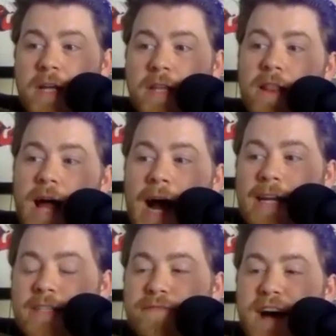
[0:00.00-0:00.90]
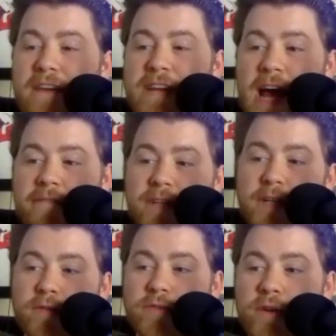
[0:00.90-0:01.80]
The line is 5.5.
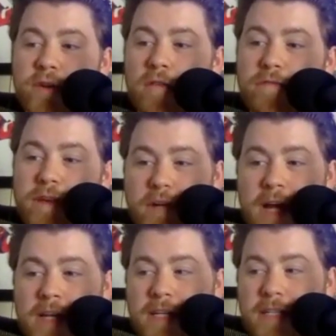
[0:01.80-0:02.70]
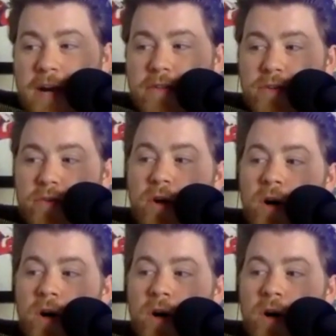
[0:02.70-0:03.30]
Eagles are favored heading into Arizona.